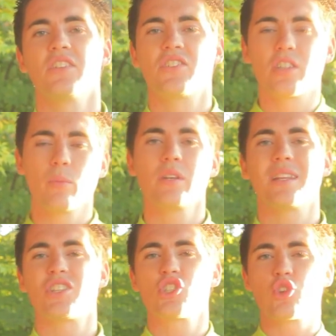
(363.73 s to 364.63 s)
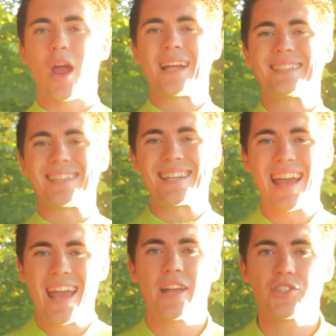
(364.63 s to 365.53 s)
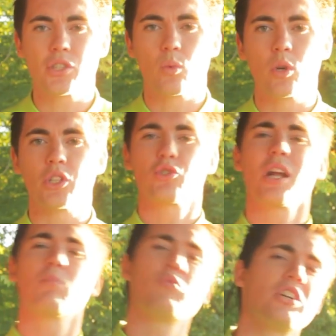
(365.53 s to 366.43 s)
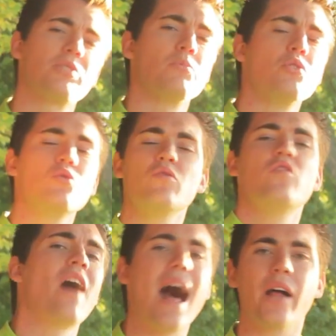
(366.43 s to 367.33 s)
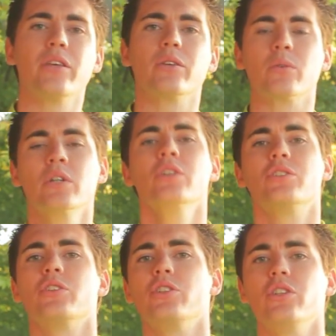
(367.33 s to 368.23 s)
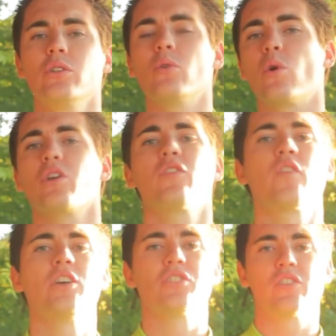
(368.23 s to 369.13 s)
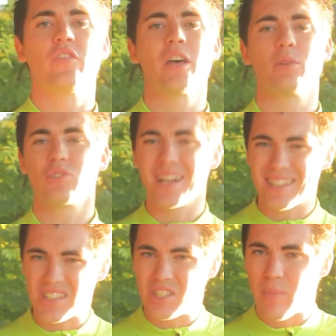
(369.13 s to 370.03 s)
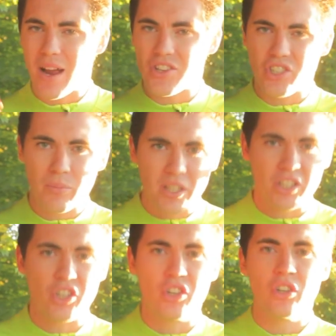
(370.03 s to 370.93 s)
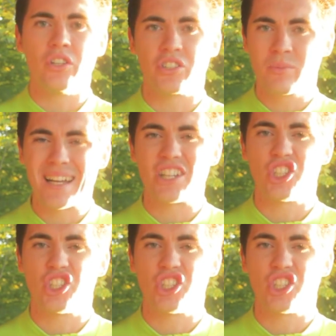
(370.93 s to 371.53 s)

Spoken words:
to somebody that's trying to enhance the world, trying to bring some new value to you or your friends or your family, trying to inspire something good, some kind of